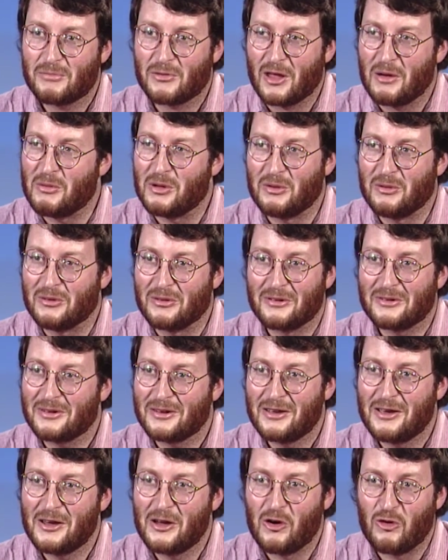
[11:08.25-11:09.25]
I mean,
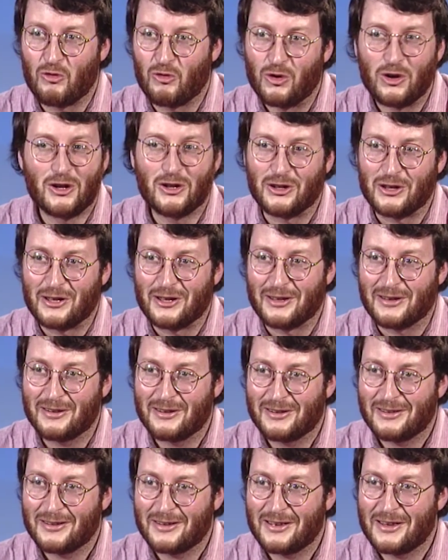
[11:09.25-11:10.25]
really,
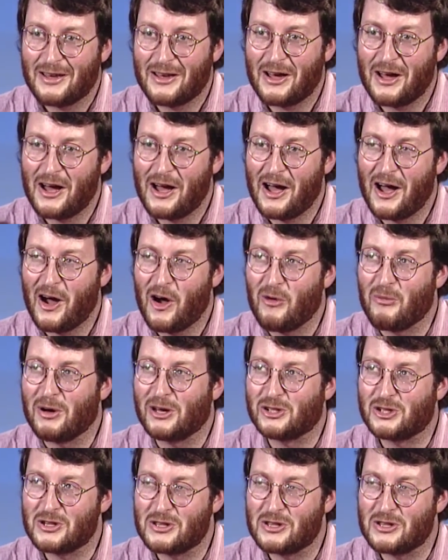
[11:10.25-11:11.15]
how much